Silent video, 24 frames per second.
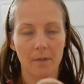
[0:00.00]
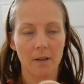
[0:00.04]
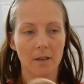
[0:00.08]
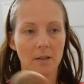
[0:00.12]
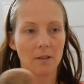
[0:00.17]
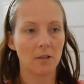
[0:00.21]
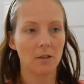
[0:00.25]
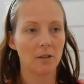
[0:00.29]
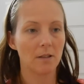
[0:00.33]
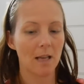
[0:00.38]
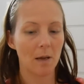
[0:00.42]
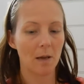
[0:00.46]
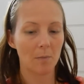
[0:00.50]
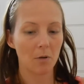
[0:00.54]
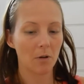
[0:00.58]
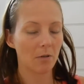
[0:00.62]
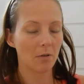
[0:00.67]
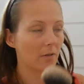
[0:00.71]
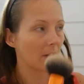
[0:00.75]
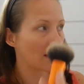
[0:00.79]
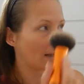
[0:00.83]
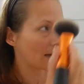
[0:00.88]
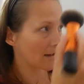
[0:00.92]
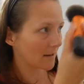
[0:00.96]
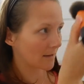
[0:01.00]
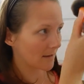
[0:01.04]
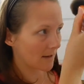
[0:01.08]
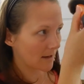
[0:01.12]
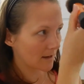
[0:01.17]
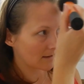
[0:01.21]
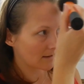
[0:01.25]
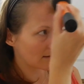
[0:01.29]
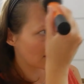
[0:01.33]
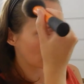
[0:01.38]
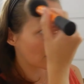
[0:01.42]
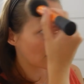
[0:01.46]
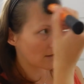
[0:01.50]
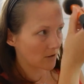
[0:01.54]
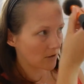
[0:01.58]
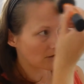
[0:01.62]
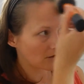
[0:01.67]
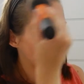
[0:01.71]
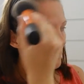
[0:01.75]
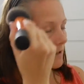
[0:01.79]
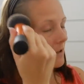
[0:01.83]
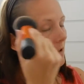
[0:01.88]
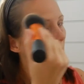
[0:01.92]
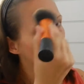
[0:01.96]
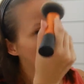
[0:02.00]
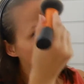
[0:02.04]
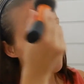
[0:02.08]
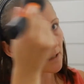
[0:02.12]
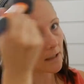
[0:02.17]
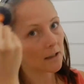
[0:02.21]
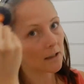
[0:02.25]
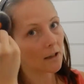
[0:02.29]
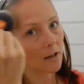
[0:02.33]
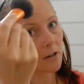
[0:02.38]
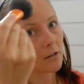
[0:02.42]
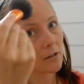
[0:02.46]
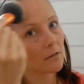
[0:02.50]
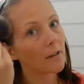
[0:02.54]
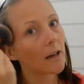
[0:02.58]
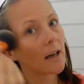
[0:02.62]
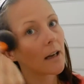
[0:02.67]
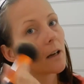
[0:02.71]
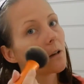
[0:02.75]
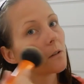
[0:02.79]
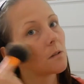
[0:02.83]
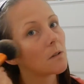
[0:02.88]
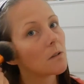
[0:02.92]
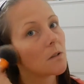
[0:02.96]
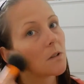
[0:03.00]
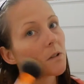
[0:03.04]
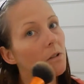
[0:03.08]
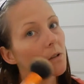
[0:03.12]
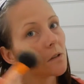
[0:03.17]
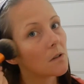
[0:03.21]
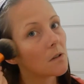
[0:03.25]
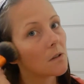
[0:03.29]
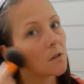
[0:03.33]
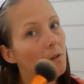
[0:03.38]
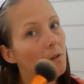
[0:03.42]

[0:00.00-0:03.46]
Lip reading: and just tap off the excess, and I just lightly go round,